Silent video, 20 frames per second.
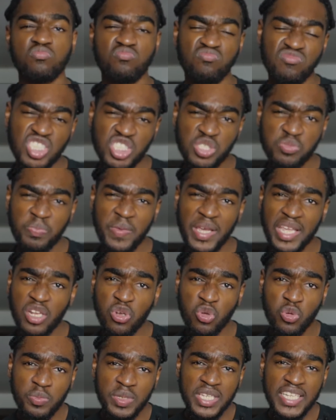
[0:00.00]
this may
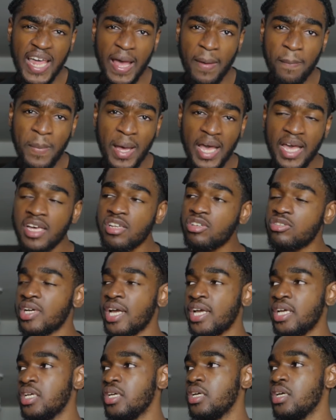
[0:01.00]
not be that bad,
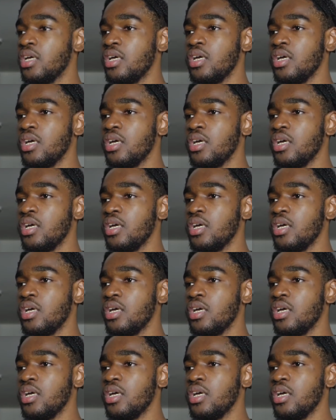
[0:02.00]
right?